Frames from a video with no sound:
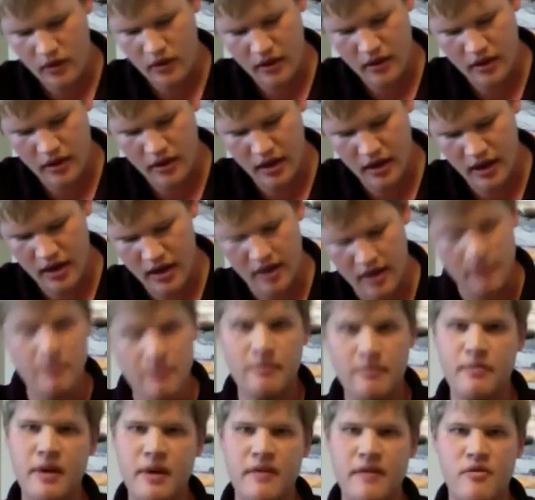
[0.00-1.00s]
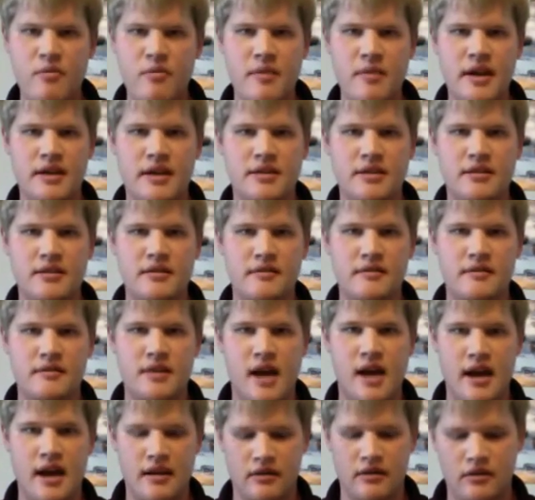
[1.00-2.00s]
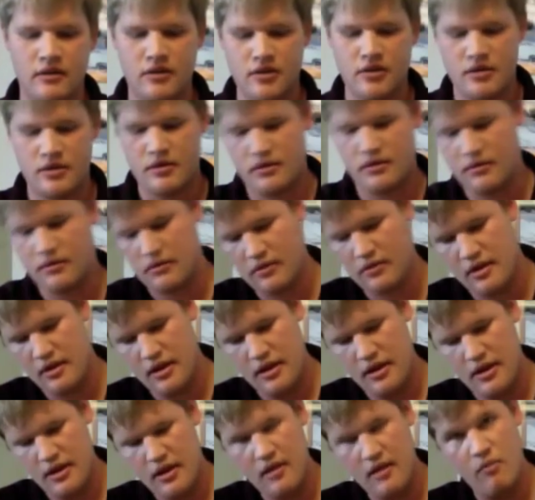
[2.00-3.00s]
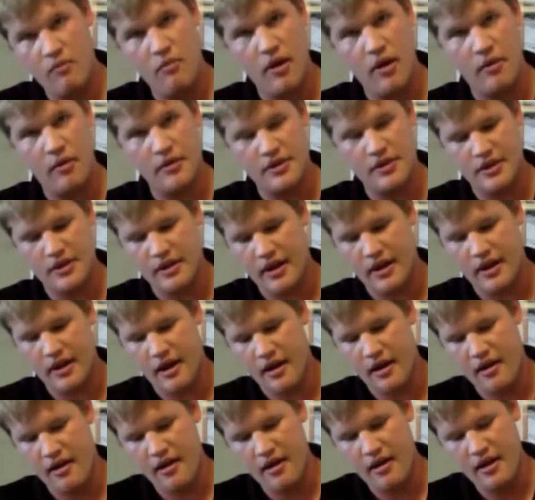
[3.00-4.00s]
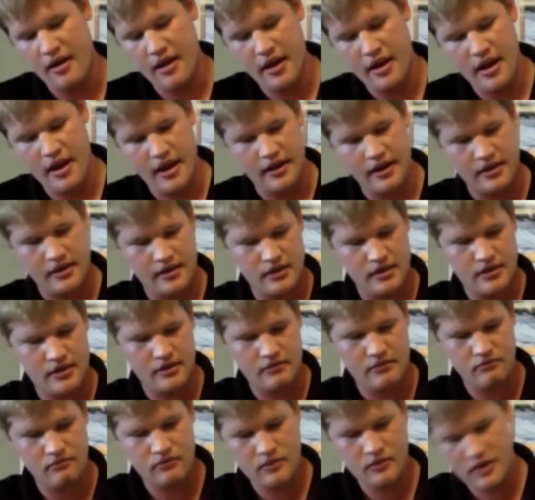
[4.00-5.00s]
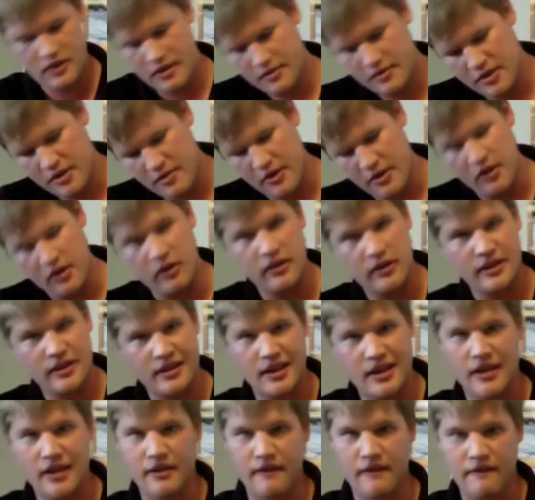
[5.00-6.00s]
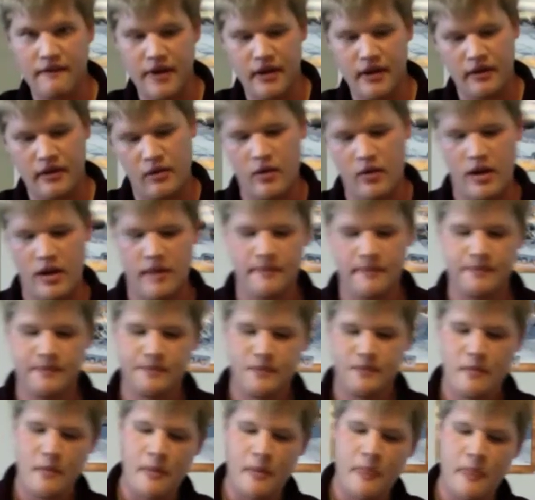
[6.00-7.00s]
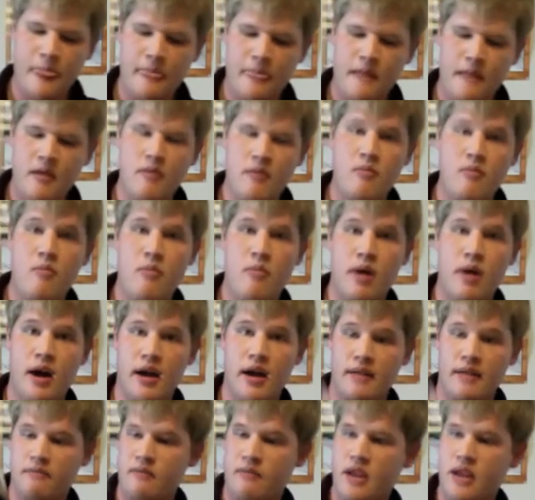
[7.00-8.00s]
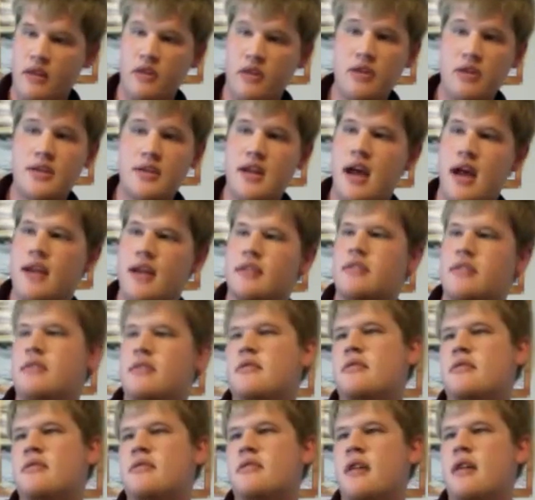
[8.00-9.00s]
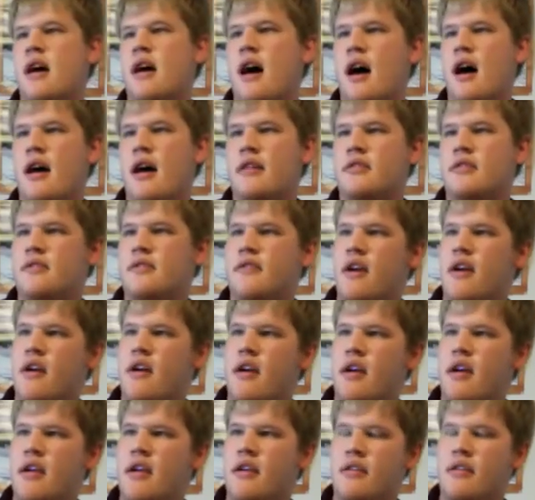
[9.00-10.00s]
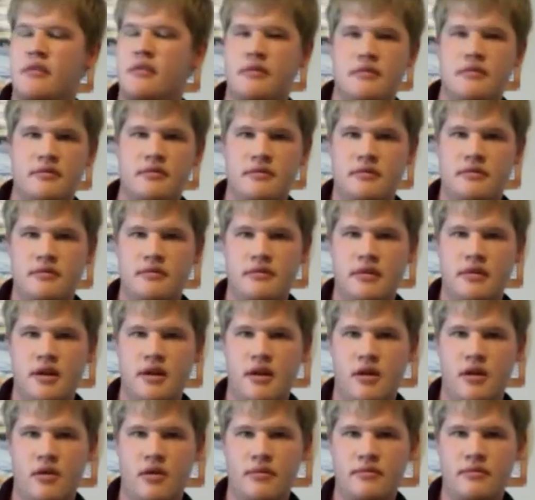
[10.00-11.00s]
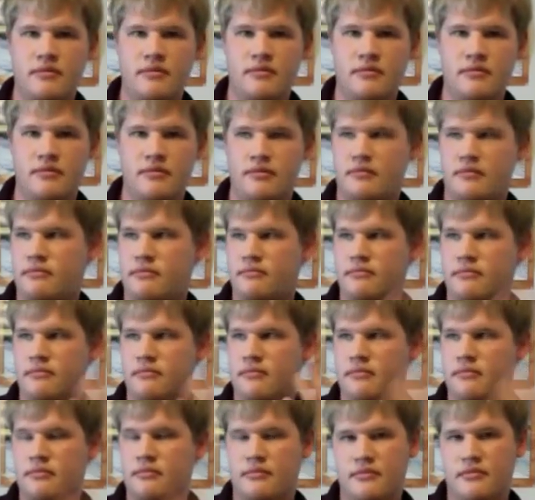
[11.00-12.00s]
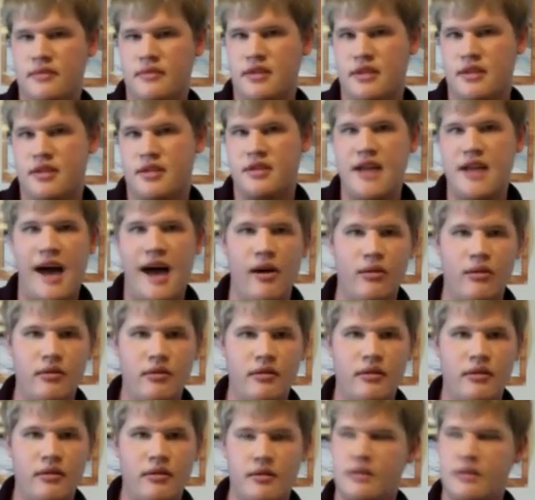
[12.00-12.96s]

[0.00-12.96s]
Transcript: A bit of a mix of tight and loose bubbles in there. It seems to be holding together fairly well. But it looks nice. It's a very, it's a stout.